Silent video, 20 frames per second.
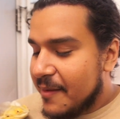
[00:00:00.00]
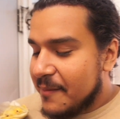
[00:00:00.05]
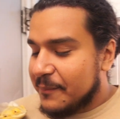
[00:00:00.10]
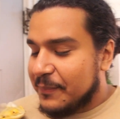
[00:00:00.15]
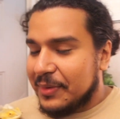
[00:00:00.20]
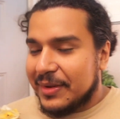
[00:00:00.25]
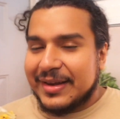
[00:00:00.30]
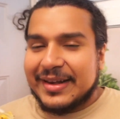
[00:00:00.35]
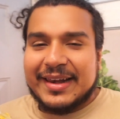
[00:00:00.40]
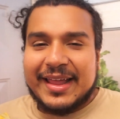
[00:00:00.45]

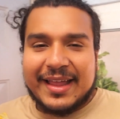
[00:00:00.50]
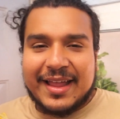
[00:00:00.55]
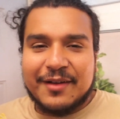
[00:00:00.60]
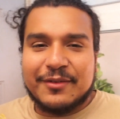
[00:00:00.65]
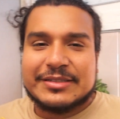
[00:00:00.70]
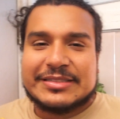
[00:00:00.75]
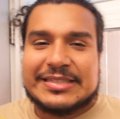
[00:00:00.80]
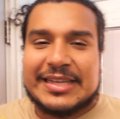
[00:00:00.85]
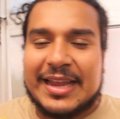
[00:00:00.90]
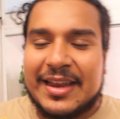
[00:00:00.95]
But like I
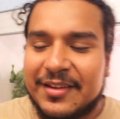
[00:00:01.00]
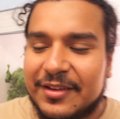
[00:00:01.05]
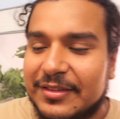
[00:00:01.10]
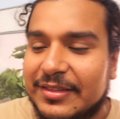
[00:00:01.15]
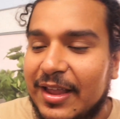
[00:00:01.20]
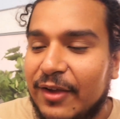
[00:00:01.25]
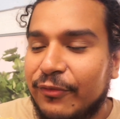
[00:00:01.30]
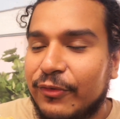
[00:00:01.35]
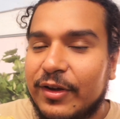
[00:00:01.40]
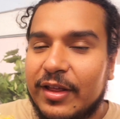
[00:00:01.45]
was saying, you
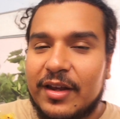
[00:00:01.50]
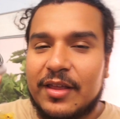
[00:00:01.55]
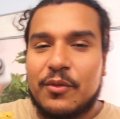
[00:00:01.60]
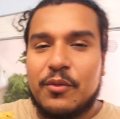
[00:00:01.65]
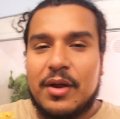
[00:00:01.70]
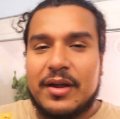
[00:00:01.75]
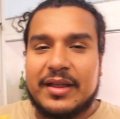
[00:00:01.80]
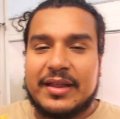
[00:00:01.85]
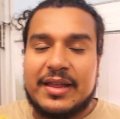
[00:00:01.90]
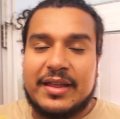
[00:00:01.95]
definitely
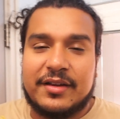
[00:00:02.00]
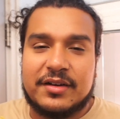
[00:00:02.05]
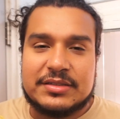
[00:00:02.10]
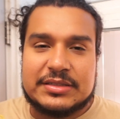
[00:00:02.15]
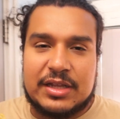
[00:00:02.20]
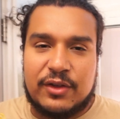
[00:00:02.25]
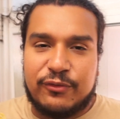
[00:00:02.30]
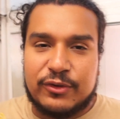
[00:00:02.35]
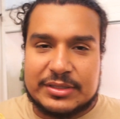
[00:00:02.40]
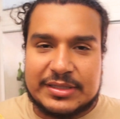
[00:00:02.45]
want to get
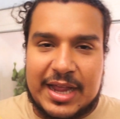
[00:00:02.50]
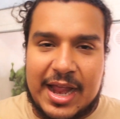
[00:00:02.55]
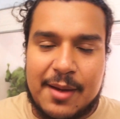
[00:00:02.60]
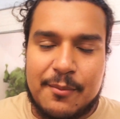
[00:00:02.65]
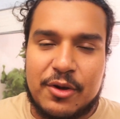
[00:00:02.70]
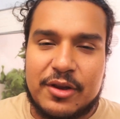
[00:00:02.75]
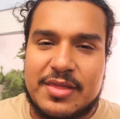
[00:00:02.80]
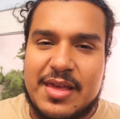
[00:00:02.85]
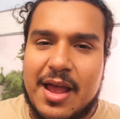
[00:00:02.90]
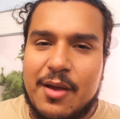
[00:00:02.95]
yourself a
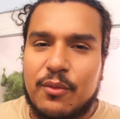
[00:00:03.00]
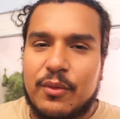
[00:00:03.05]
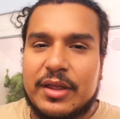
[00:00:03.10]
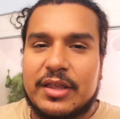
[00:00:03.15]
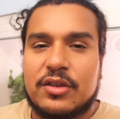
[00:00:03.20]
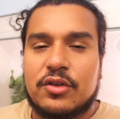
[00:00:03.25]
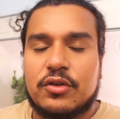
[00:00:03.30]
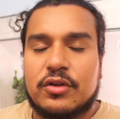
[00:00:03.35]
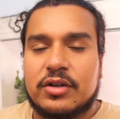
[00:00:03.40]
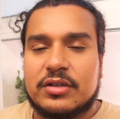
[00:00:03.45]
timer. That way
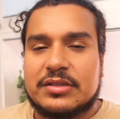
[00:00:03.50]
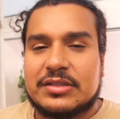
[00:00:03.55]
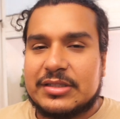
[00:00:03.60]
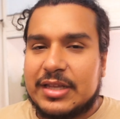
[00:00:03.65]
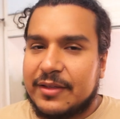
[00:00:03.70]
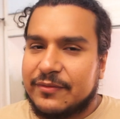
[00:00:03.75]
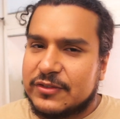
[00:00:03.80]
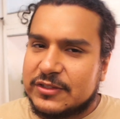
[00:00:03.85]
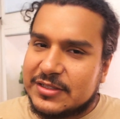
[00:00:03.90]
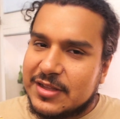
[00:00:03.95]
you could
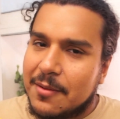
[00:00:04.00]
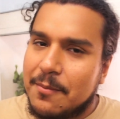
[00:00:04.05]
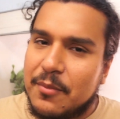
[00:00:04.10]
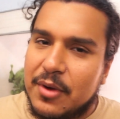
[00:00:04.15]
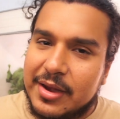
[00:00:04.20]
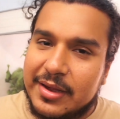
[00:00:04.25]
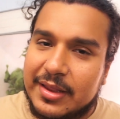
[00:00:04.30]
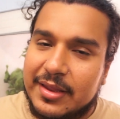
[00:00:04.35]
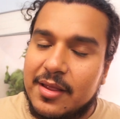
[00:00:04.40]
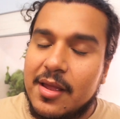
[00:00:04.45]
save some
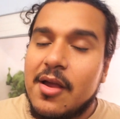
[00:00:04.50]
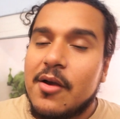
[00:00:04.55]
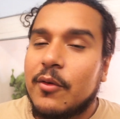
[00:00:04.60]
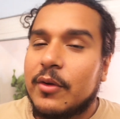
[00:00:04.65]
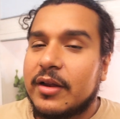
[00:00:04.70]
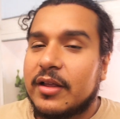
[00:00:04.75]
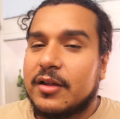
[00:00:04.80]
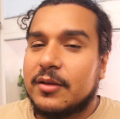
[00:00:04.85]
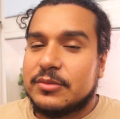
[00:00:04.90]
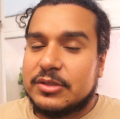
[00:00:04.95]
money when
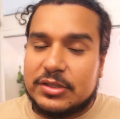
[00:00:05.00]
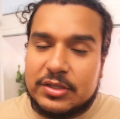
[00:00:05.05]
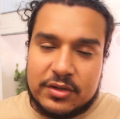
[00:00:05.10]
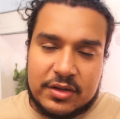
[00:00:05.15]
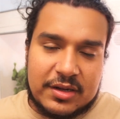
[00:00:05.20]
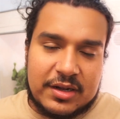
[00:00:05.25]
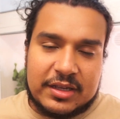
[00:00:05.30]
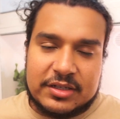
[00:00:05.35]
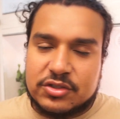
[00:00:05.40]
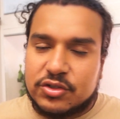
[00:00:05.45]
it comes to
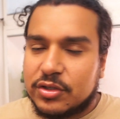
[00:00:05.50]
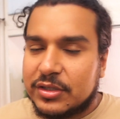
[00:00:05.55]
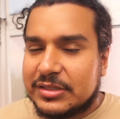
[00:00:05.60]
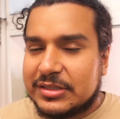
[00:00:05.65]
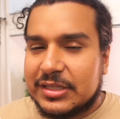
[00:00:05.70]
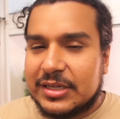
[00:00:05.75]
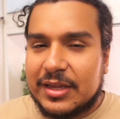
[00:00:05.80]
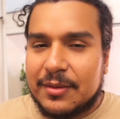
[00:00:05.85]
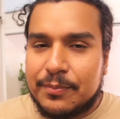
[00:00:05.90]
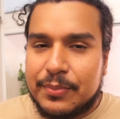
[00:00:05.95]

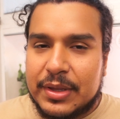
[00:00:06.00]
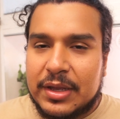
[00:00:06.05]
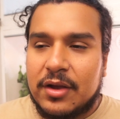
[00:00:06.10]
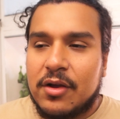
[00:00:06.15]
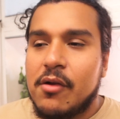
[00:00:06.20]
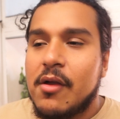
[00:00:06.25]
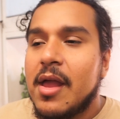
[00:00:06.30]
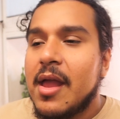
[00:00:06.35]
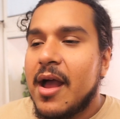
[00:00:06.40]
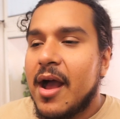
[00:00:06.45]
electricity bill.
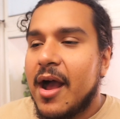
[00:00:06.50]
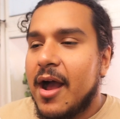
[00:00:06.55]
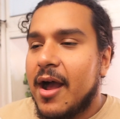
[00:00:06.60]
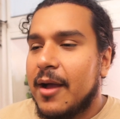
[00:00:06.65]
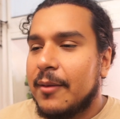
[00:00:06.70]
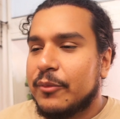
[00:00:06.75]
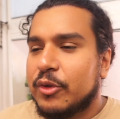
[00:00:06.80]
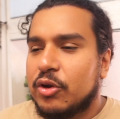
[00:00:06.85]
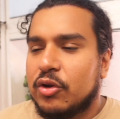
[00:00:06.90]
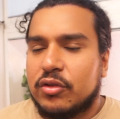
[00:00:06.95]

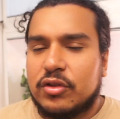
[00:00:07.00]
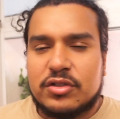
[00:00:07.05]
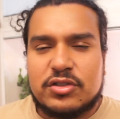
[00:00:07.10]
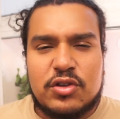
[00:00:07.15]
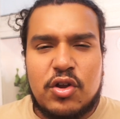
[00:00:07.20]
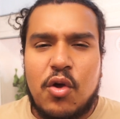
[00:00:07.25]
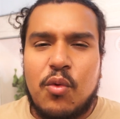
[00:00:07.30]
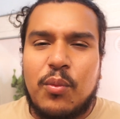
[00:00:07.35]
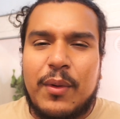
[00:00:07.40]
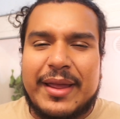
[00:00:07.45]
There's
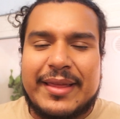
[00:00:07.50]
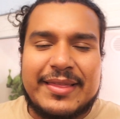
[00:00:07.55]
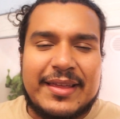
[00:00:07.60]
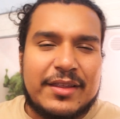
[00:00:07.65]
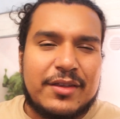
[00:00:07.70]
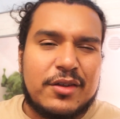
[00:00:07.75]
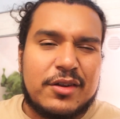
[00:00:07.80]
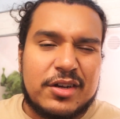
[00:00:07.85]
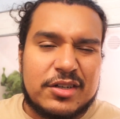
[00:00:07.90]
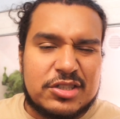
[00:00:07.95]
no way that
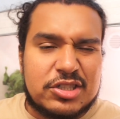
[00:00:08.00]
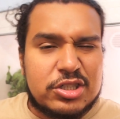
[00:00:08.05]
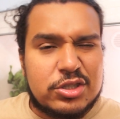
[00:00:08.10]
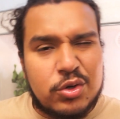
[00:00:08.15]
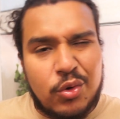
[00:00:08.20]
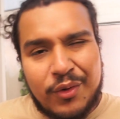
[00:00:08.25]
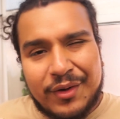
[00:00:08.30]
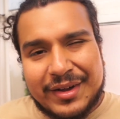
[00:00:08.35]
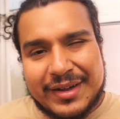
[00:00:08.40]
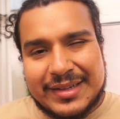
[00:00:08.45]
you could
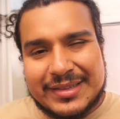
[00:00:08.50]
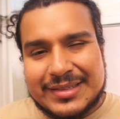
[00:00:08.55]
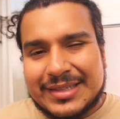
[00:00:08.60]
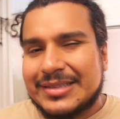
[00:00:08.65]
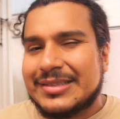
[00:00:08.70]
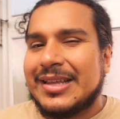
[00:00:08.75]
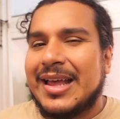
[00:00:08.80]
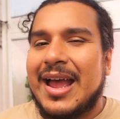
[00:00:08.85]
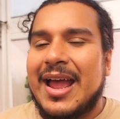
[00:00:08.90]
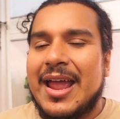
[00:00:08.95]
shorten the
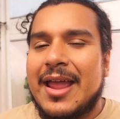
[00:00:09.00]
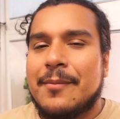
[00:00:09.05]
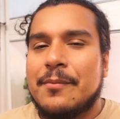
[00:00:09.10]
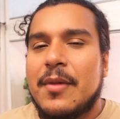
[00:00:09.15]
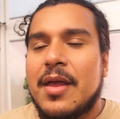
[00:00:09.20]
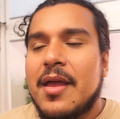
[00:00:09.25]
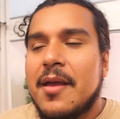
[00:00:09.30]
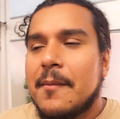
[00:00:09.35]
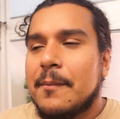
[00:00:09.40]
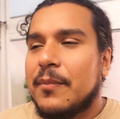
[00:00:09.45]
time,
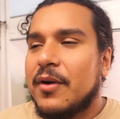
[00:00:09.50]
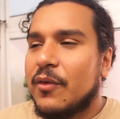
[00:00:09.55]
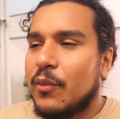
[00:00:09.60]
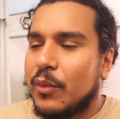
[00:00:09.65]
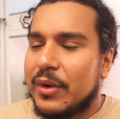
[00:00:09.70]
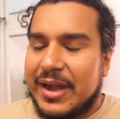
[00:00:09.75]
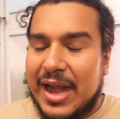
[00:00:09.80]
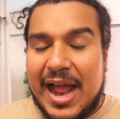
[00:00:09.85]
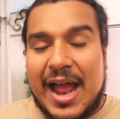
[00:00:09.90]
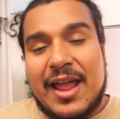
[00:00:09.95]
but
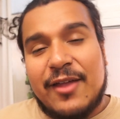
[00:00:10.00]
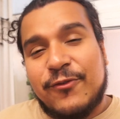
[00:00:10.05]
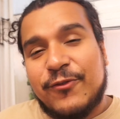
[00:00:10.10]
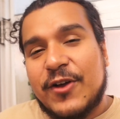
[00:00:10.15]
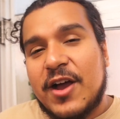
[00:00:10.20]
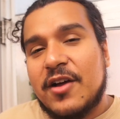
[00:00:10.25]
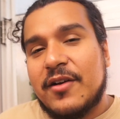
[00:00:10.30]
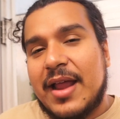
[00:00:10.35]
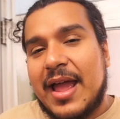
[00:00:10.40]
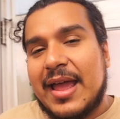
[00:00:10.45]
what I
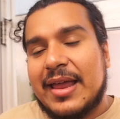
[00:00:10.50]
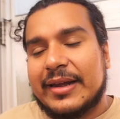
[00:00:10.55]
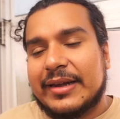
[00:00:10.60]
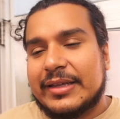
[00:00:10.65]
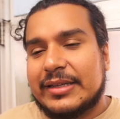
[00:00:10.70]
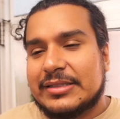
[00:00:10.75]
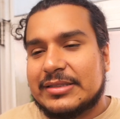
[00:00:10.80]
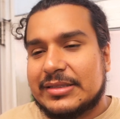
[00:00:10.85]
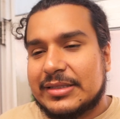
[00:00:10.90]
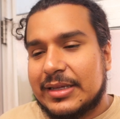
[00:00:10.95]
found at
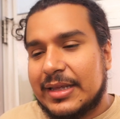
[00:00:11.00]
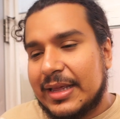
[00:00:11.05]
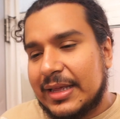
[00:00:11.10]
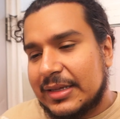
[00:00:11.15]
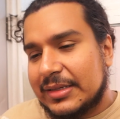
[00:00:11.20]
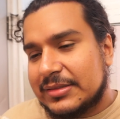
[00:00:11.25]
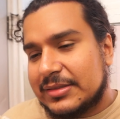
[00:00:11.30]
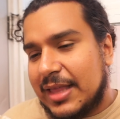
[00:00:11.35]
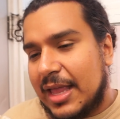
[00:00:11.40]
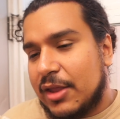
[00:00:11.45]
least
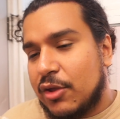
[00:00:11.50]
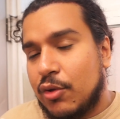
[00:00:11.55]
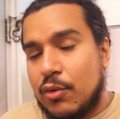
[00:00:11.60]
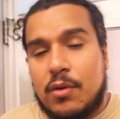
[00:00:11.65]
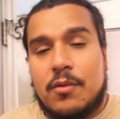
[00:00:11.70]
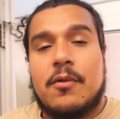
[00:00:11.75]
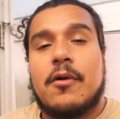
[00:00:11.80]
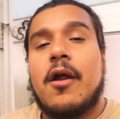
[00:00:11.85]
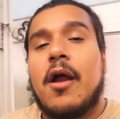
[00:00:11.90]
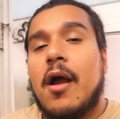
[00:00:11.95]
is that
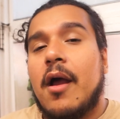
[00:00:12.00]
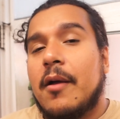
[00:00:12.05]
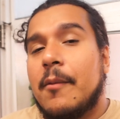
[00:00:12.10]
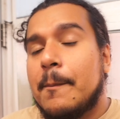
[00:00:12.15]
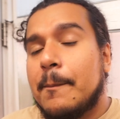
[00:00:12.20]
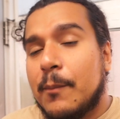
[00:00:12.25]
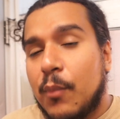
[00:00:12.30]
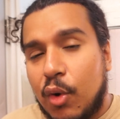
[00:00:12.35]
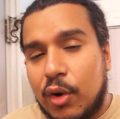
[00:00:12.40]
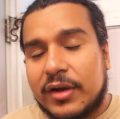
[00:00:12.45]
you're
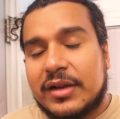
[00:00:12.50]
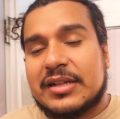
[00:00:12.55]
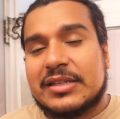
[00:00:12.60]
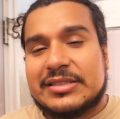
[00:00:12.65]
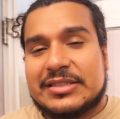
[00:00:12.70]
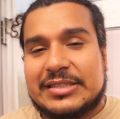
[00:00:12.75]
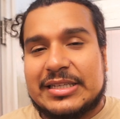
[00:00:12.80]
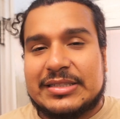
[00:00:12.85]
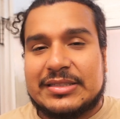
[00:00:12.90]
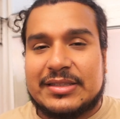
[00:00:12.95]
more
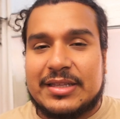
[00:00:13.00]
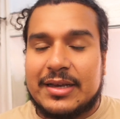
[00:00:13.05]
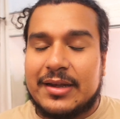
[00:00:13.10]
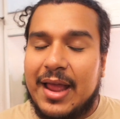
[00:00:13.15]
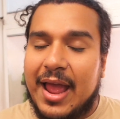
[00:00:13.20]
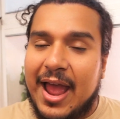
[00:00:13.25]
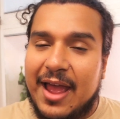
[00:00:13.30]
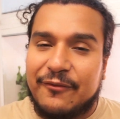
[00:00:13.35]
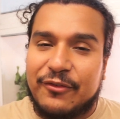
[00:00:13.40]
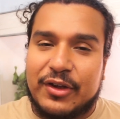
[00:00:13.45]
consistent
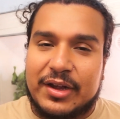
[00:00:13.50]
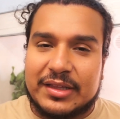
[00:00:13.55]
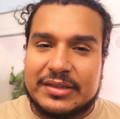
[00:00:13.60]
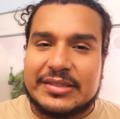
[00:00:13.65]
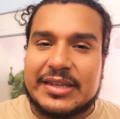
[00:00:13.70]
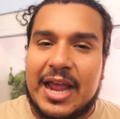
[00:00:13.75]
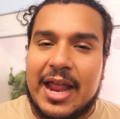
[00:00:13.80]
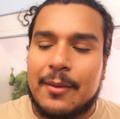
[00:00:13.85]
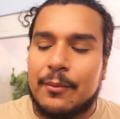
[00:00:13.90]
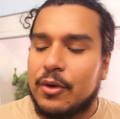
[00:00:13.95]
having a
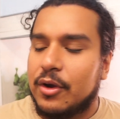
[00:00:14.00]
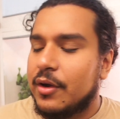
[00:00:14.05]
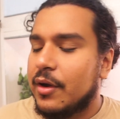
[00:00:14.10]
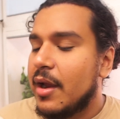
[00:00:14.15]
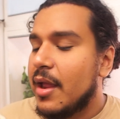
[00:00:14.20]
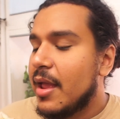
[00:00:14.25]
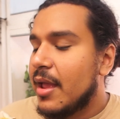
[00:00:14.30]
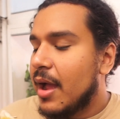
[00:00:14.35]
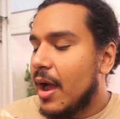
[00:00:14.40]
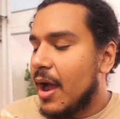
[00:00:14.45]
timer,
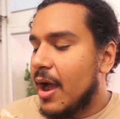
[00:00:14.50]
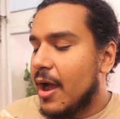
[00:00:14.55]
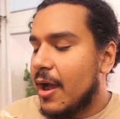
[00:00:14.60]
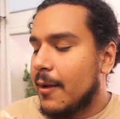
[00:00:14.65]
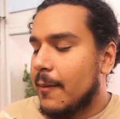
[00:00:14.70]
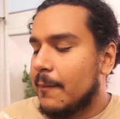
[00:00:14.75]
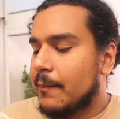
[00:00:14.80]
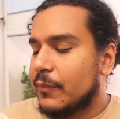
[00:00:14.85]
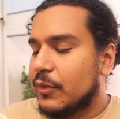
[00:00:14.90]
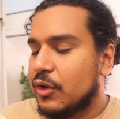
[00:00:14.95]

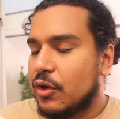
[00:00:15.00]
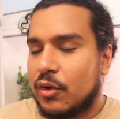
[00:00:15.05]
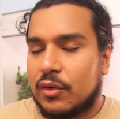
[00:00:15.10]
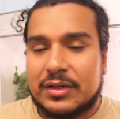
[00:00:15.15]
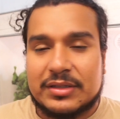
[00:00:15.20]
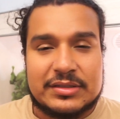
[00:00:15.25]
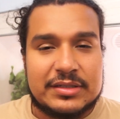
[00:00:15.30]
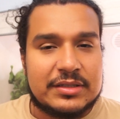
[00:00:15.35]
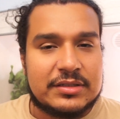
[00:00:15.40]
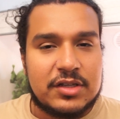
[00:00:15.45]

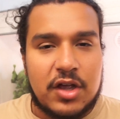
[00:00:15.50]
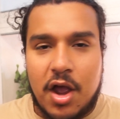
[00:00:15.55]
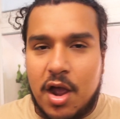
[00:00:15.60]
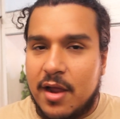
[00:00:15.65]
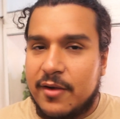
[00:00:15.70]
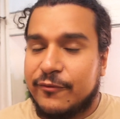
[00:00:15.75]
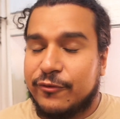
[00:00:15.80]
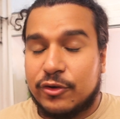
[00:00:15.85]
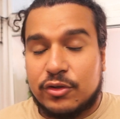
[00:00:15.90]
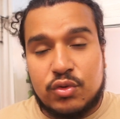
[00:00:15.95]
because it's
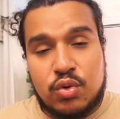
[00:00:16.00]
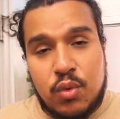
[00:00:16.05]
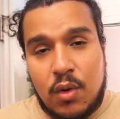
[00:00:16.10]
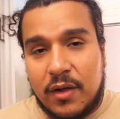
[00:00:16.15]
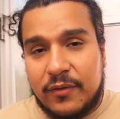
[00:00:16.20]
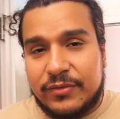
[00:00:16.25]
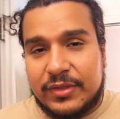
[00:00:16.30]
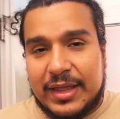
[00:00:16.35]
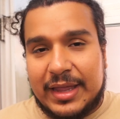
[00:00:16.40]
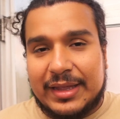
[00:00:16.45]
on for
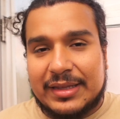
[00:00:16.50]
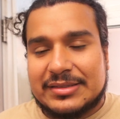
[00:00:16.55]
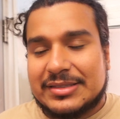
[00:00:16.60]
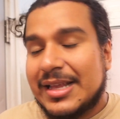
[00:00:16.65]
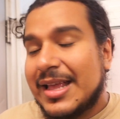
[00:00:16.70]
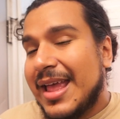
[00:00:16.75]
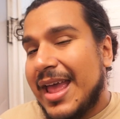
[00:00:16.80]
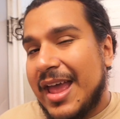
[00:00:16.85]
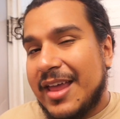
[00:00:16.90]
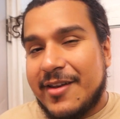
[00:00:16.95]
12 days
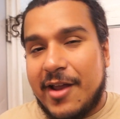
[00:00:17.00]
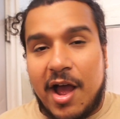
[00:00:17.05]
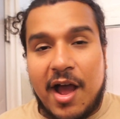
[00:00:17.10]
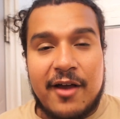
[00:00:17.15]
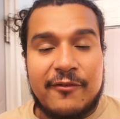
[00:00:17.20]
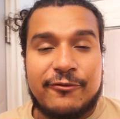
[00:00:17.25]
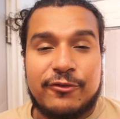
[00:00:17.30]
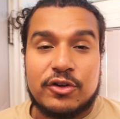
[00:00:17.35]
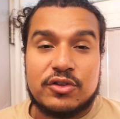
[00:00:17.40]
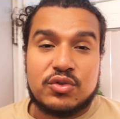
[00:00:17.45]
and
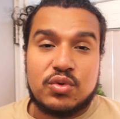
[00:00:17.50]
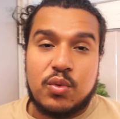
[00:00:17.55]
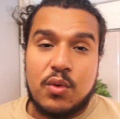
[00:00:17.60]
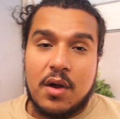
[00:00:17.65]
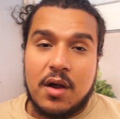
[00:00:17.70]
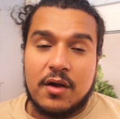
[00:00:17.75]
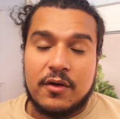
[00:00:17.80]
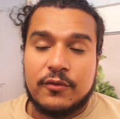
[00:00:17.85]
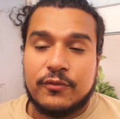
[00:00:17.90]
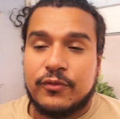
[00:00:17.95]
off for
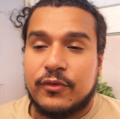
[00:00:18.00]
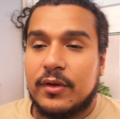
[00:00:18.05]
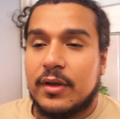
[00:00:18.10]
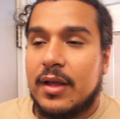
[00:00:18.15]
12